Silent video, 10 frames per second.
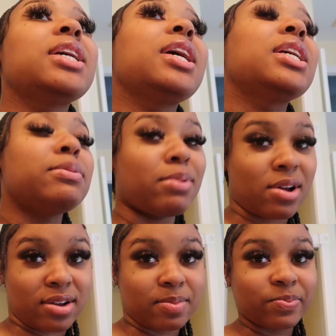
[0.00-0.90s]
it's
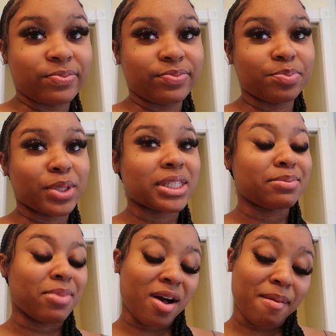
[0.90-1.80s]
bomb. It's
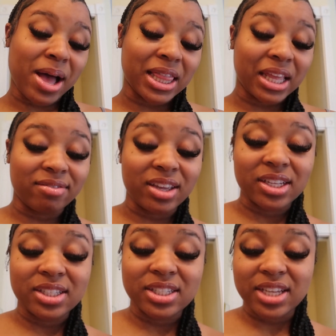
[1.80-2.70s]
bomb. I love
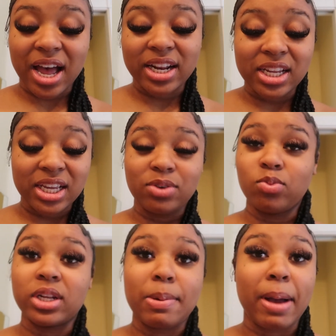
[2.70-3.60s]
it. I need
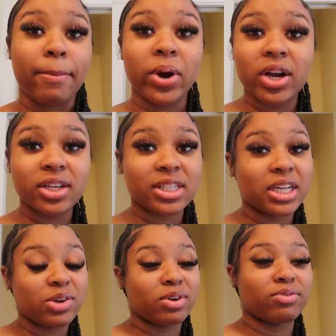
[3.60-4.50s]
one in my purse. I
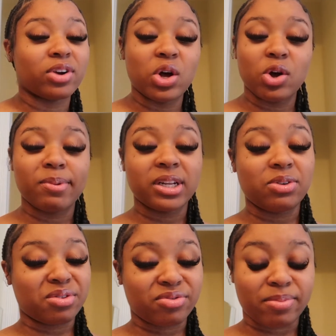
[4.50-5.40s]
need one for home. I need
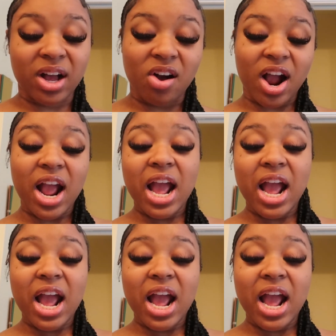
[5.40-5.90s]
one for my car.